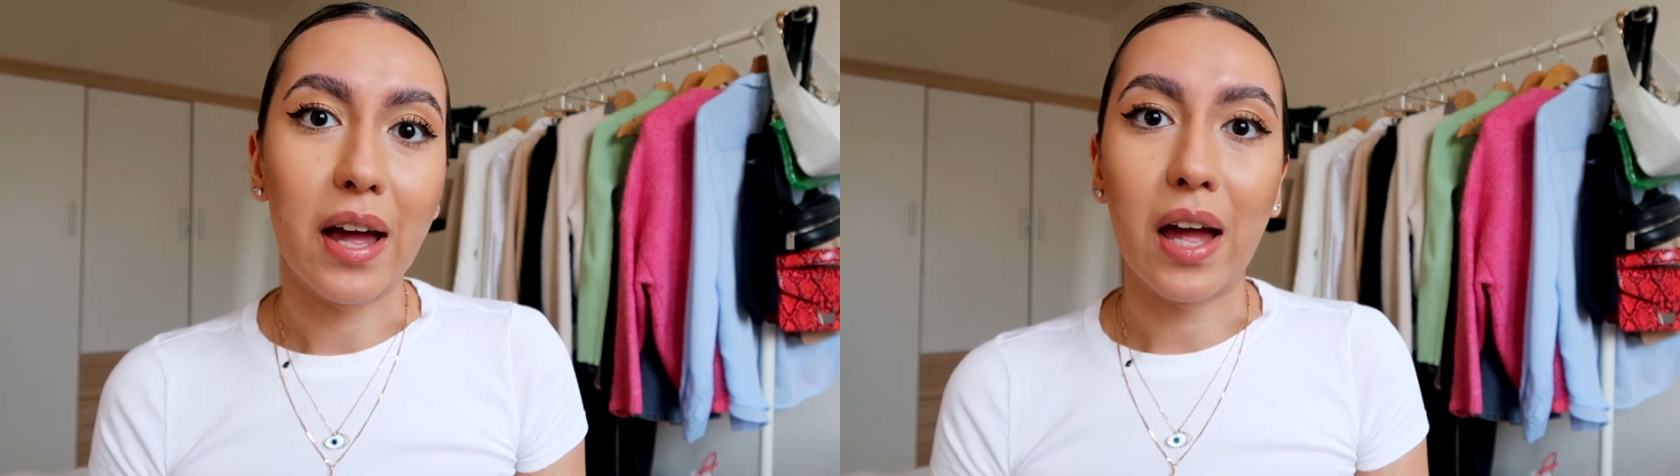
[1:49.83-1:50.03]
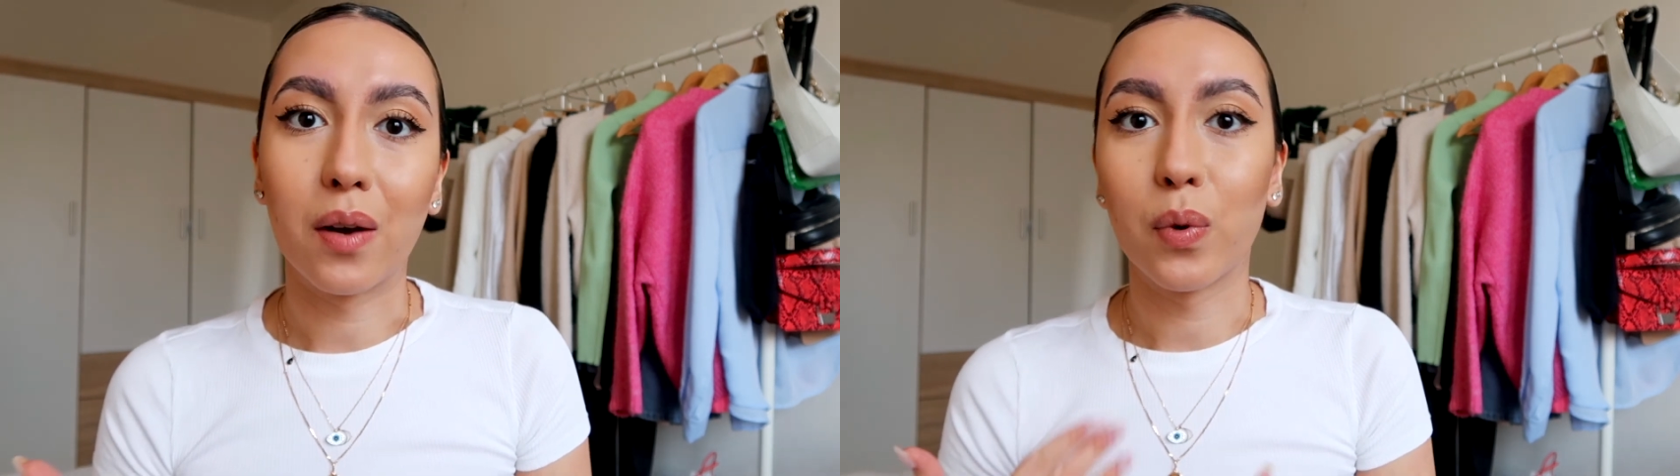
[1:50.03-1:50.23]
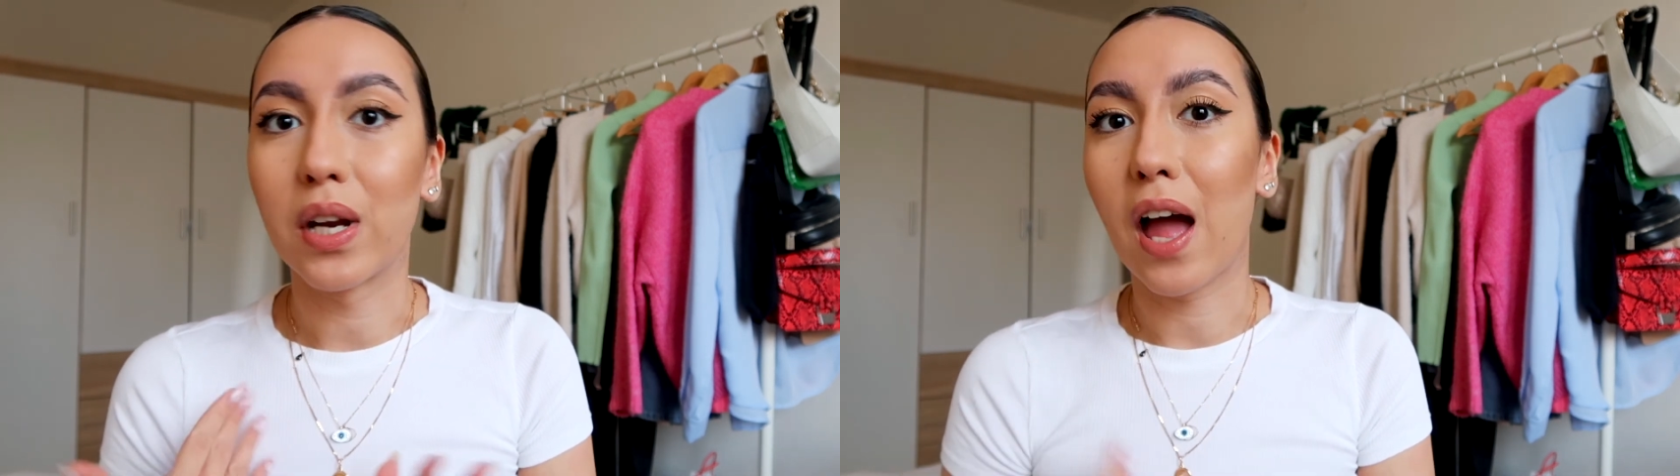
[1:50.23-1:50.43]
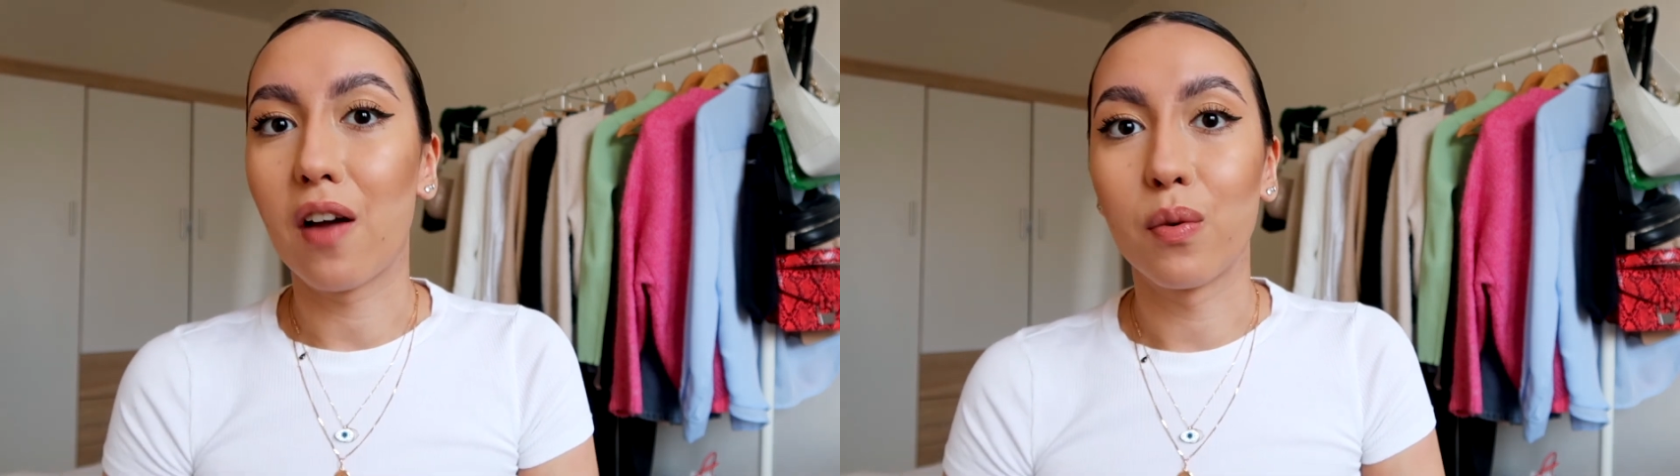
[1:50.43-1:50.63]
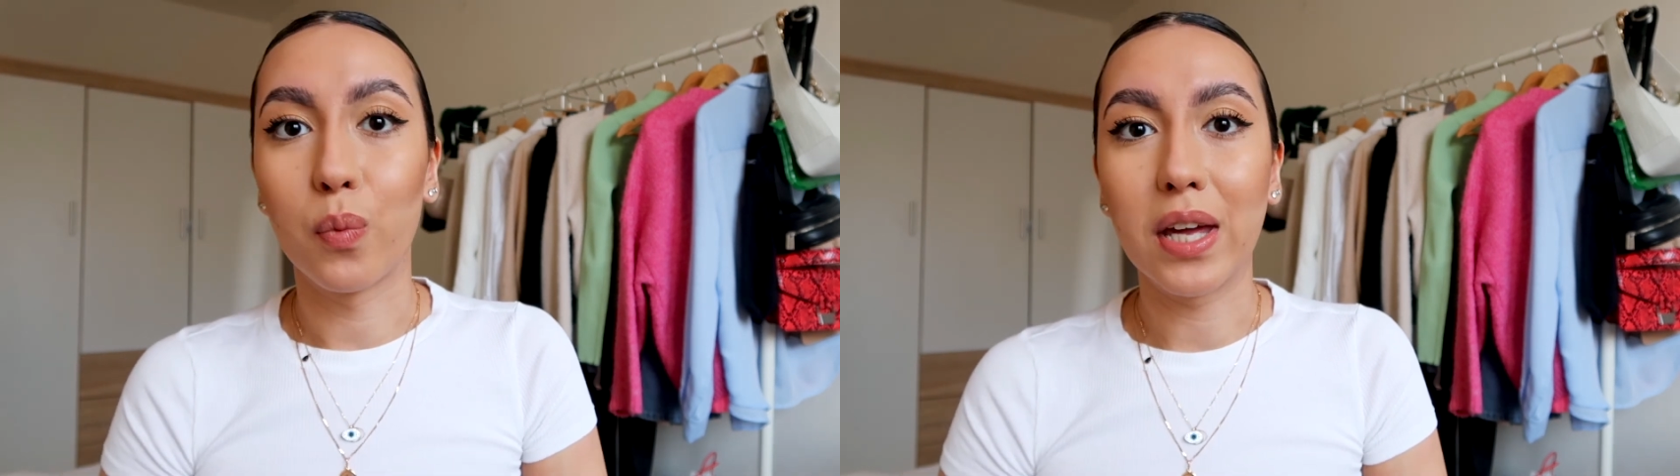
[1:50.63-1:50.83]
And when I
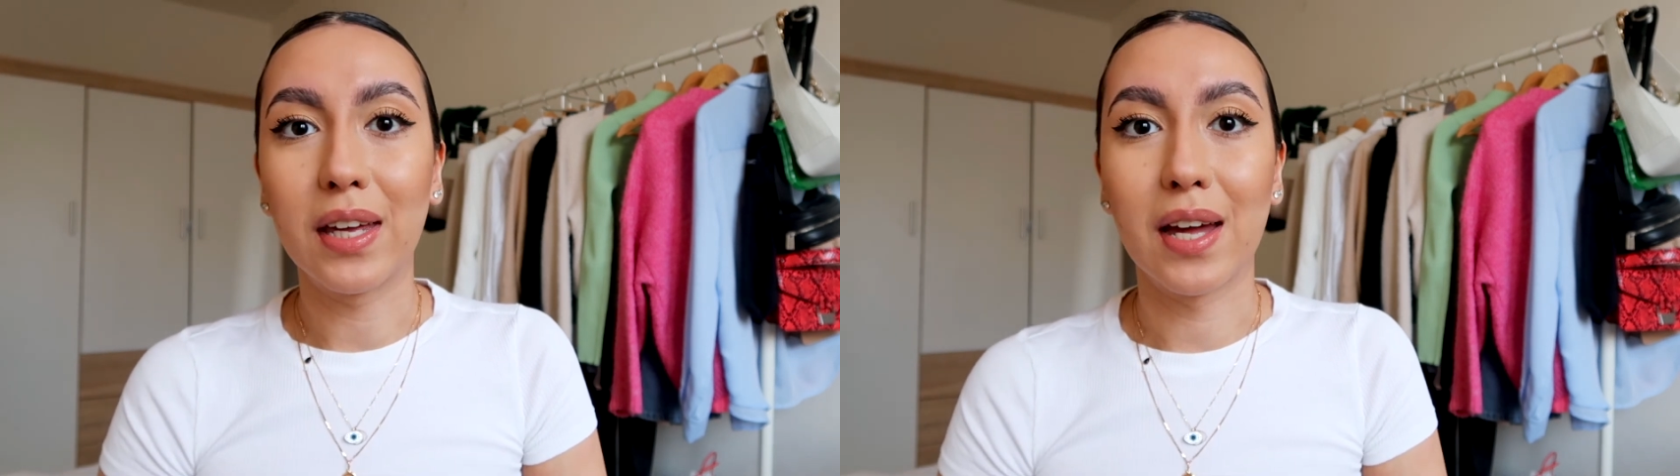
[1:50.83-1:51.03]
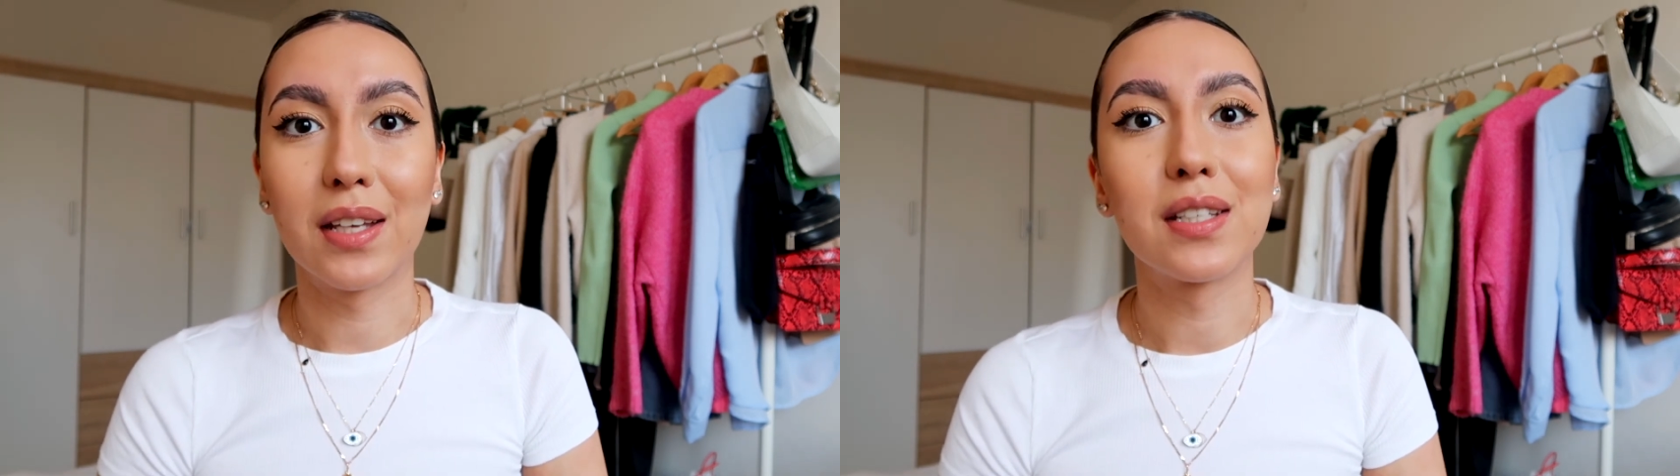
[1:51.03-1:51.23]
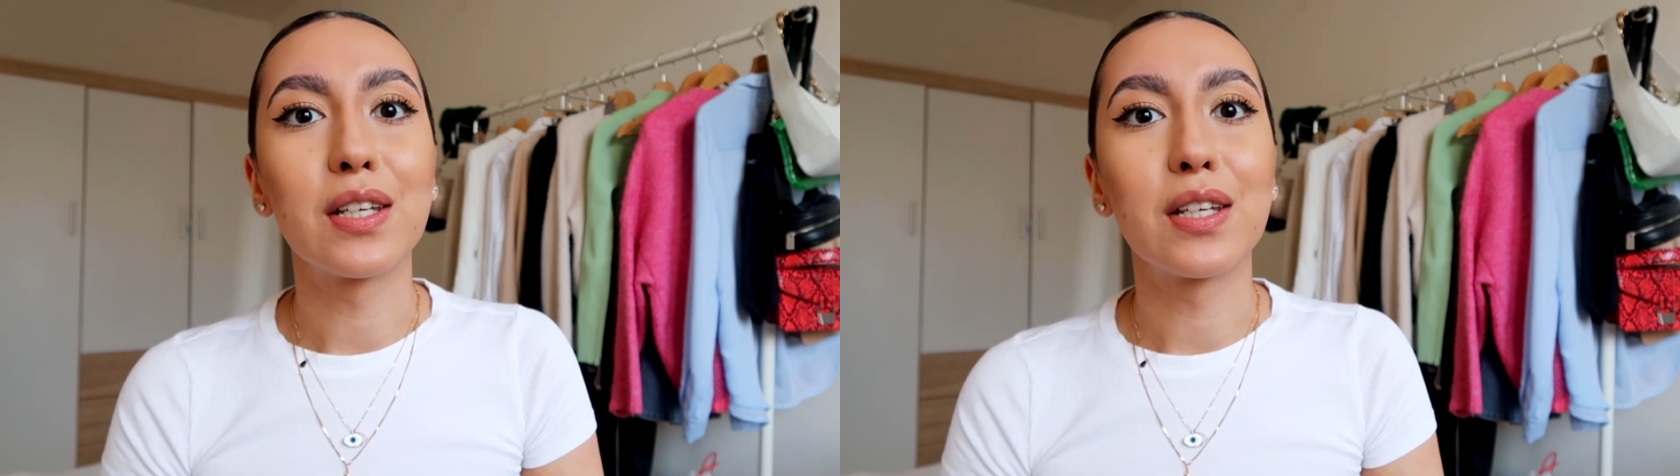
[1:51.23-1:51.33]
have a weekend,